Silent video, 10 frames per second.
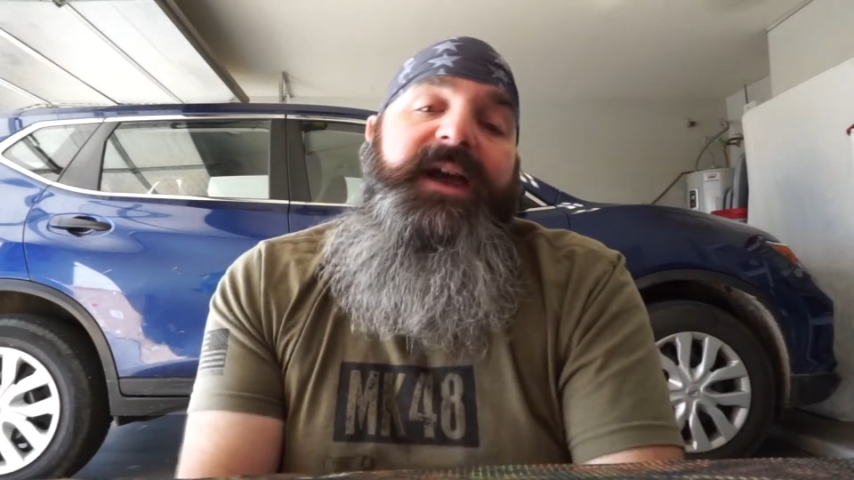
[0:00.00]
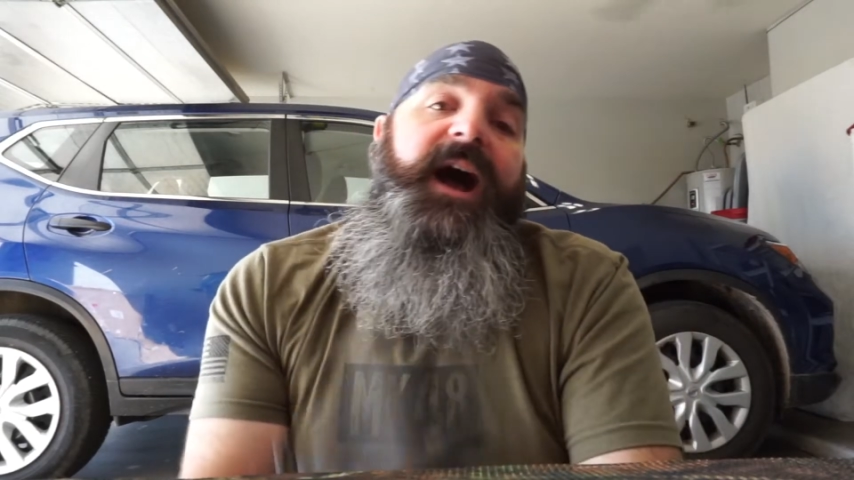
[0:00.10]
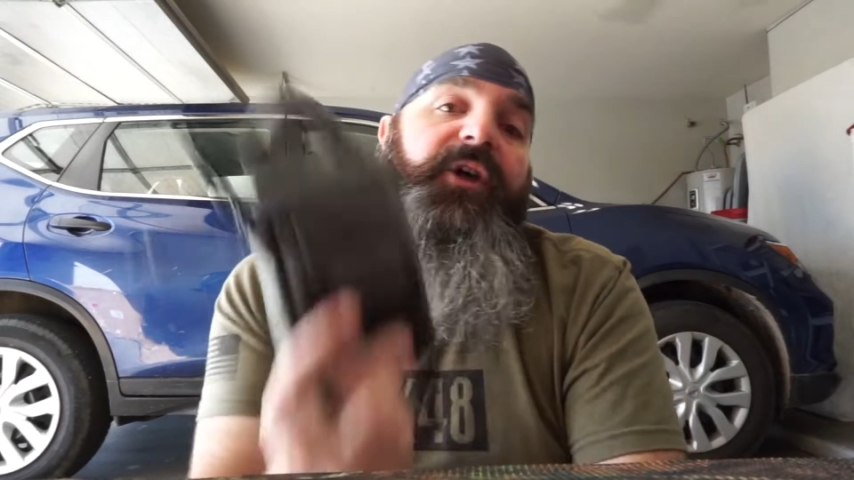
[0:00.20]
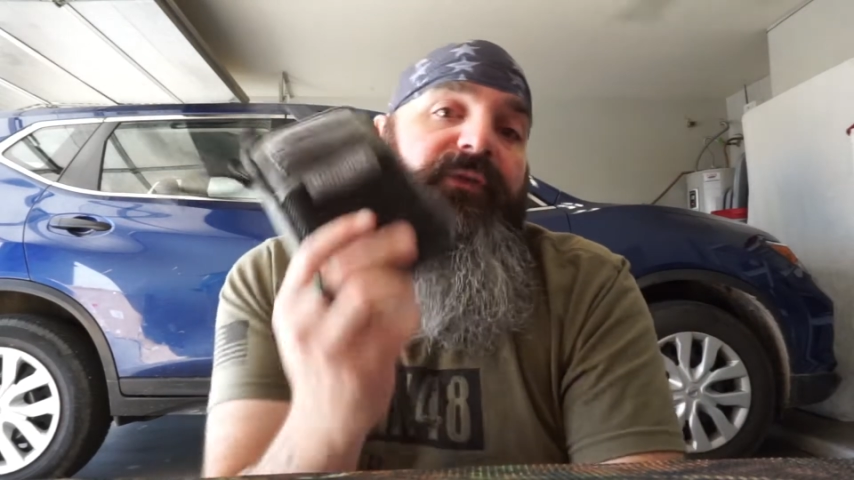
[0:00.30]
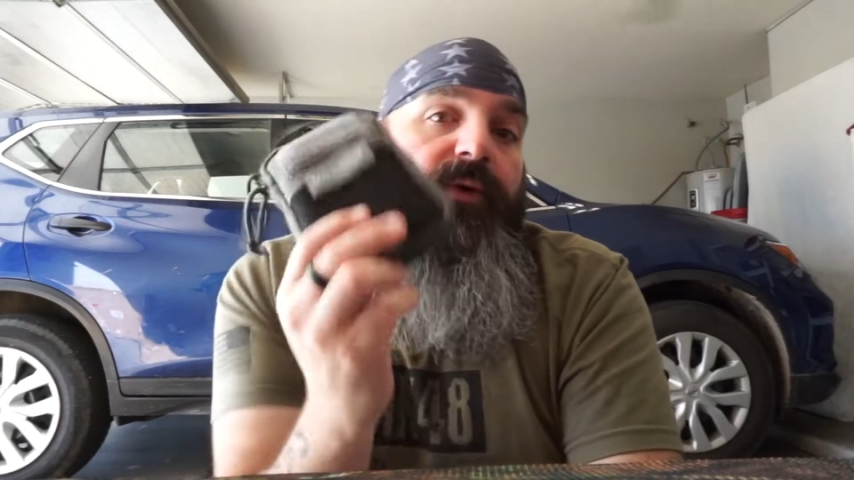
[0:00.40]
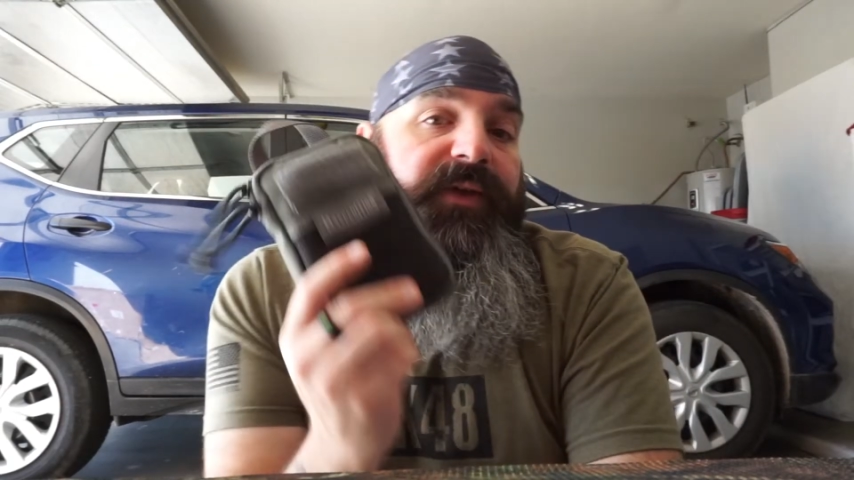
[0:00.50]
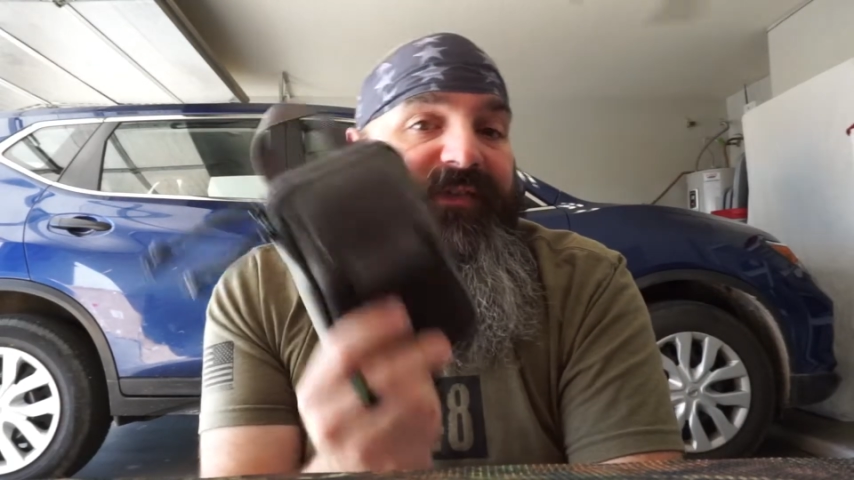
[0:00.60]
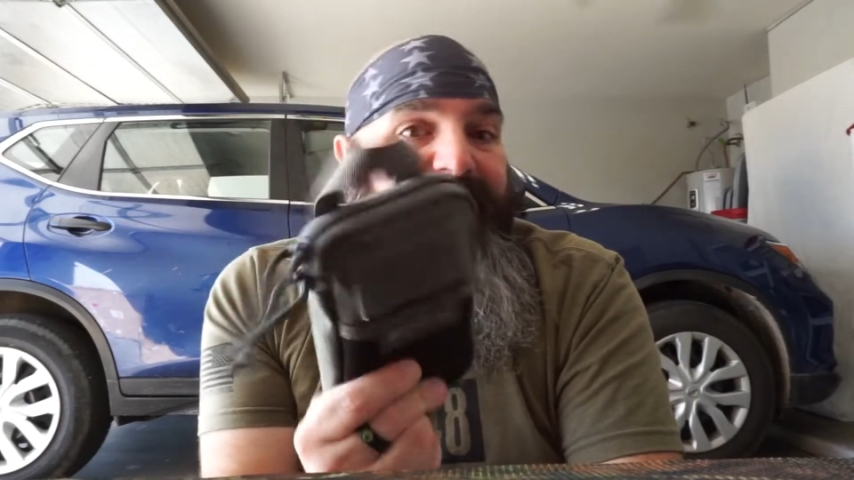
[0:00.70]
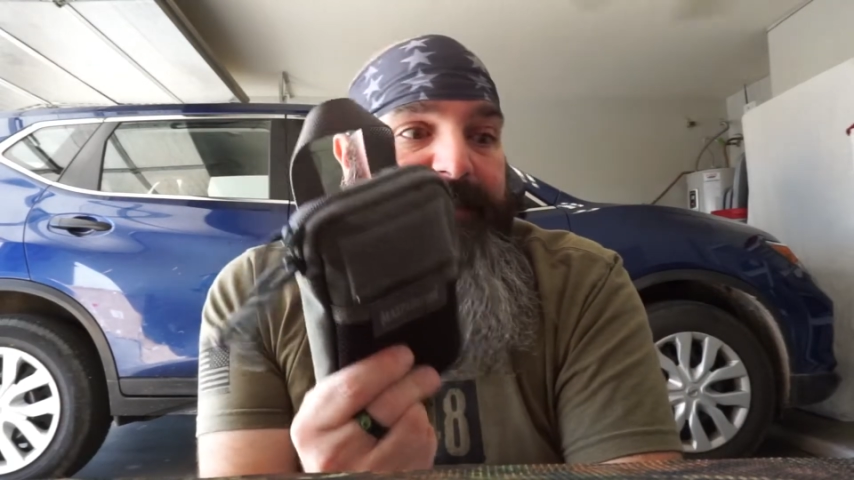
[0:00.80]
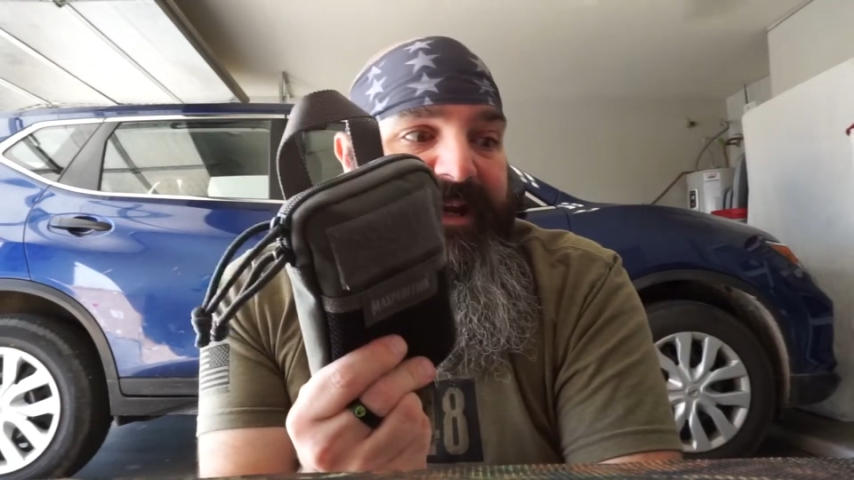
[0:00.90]
I'll throw
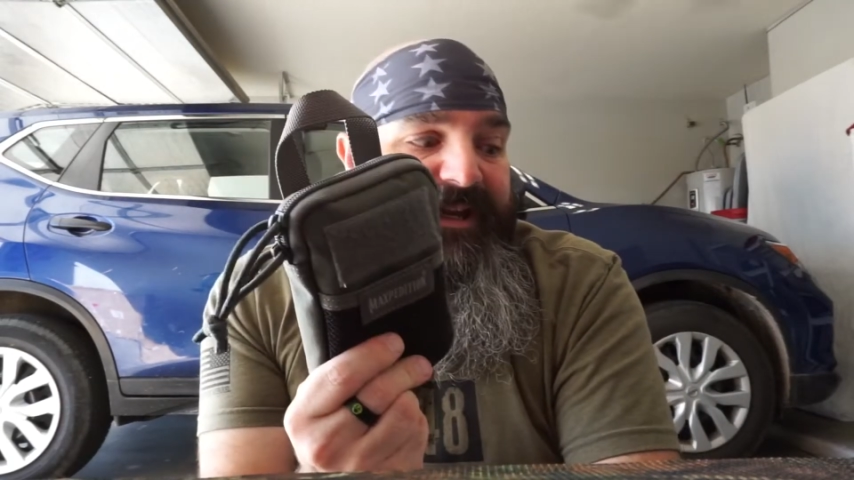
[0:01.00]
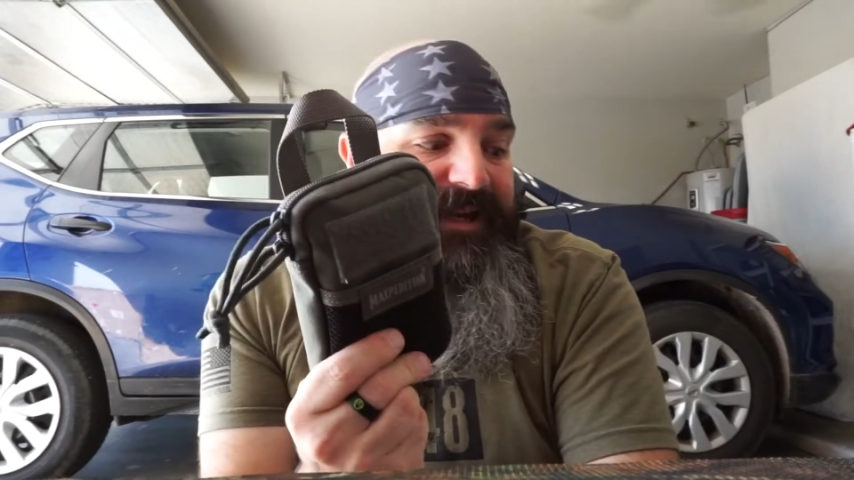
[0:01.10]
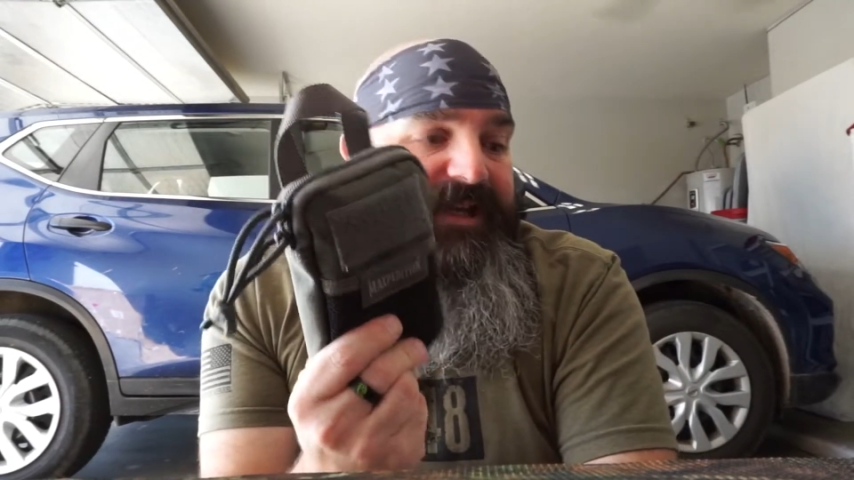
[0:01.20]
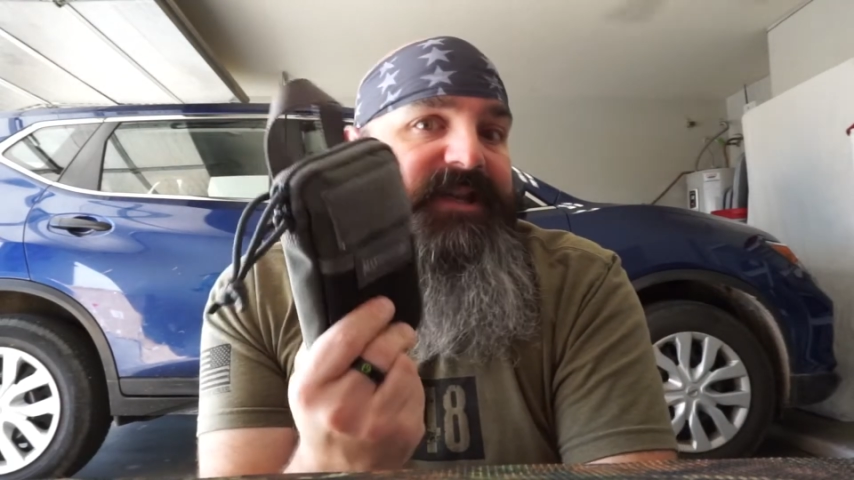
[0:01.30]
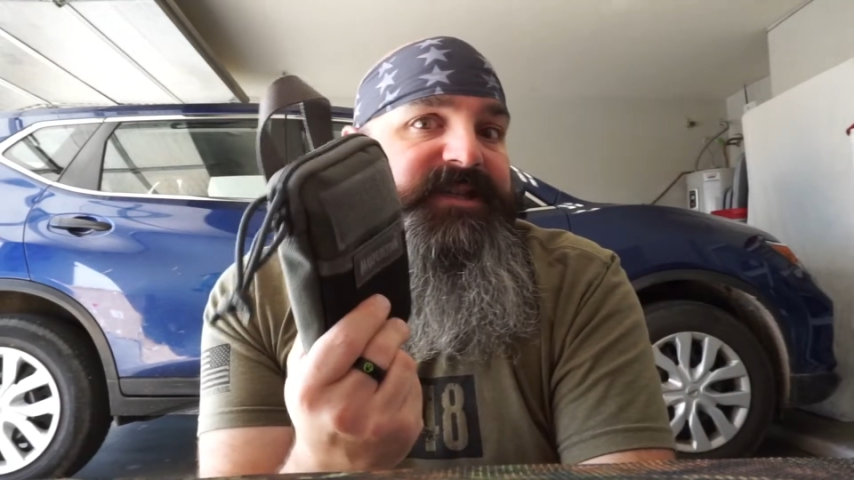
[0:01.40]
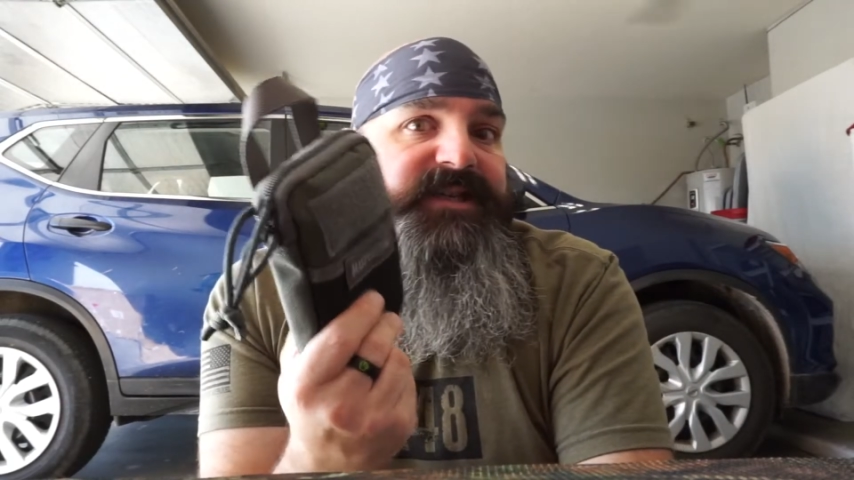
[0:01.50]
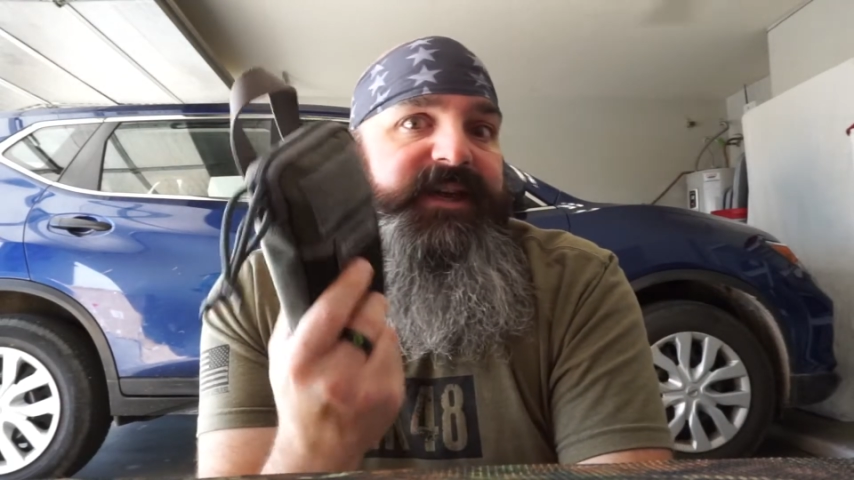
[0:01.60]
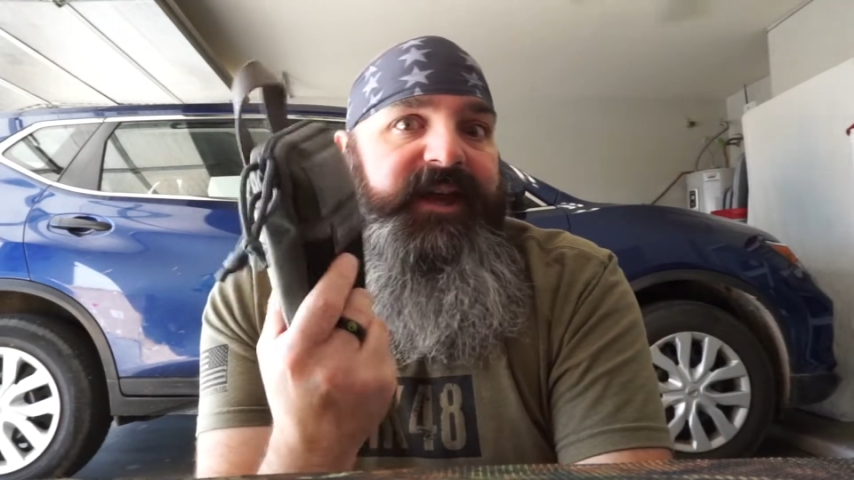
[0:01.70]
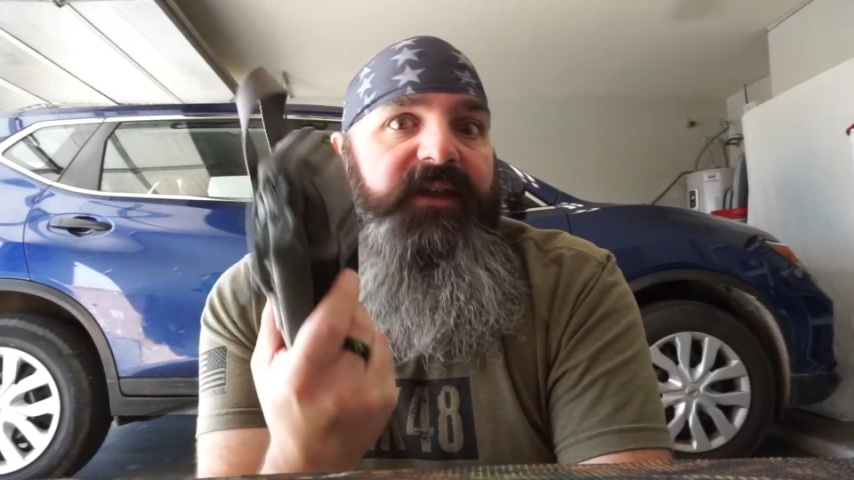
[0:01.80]
this in my EDC,